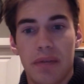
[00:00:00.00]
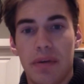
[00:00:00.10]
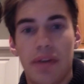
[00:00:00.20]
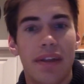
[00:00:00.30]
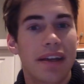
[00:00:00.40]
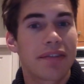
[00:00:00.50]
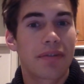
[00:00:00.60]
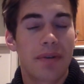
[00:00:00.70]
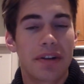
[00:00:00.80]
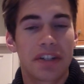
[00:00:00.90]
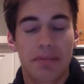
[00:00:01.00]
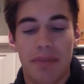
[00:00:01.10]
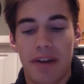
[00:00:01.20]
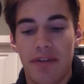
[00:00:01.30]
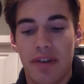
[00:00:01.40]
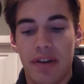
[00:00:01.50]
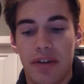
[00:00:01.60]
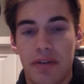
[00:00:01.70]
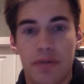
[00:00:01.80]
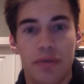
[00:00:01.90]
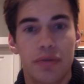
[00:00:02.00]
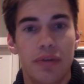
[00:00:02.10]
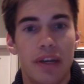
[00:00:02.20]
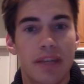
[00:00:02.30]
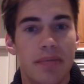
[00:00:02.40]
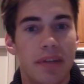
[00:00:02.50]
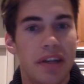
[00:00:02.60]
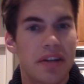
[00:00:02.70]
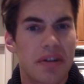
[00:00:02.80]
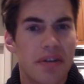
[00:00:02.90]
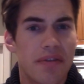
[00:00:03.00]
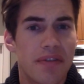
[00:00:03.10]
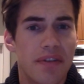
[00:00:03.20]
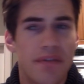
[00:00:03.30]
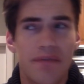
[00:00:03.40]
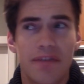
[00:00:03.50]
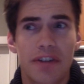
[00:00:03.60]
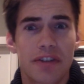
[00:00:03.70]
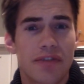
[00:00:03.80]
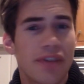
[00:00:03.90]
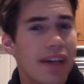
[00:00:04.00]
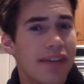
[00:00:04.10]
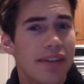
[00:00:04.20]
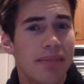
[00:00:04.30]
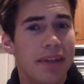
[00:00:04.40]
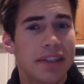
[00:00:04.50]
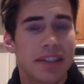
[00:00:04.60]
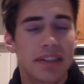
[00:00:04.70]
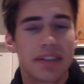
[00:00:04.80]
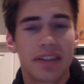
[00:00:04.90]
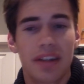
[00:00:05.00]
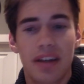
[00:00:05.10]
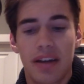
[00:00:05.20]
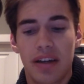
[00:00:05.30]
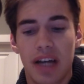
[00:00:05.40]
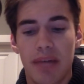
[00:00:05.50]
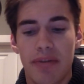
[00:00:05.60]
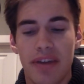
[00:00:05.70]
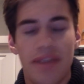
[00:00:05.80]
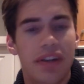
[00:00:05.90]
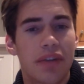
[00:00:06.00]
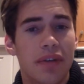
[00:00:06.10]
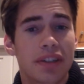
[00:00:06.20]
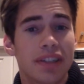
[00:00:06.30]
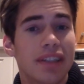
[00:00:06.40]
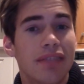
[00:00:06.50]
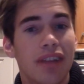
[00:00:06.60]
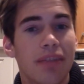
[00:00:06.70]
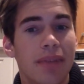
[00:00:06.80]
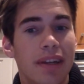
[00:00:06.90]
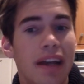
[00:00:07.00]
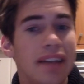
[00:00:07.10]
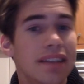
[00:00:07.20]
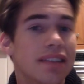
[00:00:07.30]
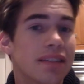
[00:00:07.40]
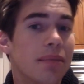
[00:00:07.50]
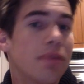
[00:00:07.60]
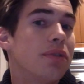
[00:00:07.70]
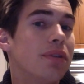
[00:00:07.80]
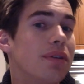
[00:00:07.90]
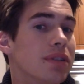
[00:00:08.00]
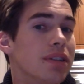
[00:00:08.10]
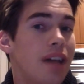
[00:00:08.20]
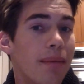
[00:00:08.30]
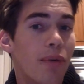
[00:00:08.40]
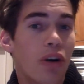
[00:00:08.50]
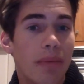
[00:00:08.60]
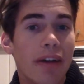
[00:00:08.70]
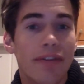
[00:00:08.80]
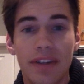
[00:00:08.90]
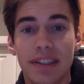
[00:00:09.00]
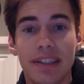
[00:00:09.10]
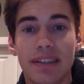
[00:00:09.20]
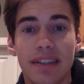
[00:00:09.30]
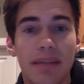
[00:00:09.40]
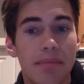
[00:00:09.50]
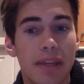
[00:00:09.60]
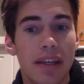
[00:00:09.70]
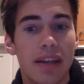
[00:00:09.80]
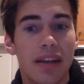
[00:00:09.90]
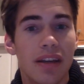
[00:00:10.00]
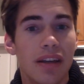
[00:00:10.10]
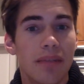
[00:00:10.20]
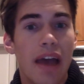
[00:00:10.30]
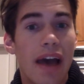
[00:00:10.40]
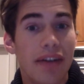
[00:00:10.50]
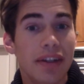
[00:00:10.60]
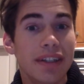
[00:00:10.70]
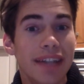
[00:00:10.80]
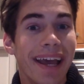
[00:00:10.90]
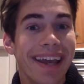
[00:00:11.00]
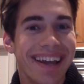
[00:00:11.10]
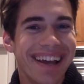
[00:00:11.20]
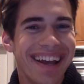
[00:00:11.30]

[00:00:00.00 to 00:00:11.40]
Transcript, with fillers: Well, thanks for watching my very crude explanation of the first five dimensions. Um, if you have any questions, I'd recommend asking someone who knows a lot more about physics than me. Have a good day.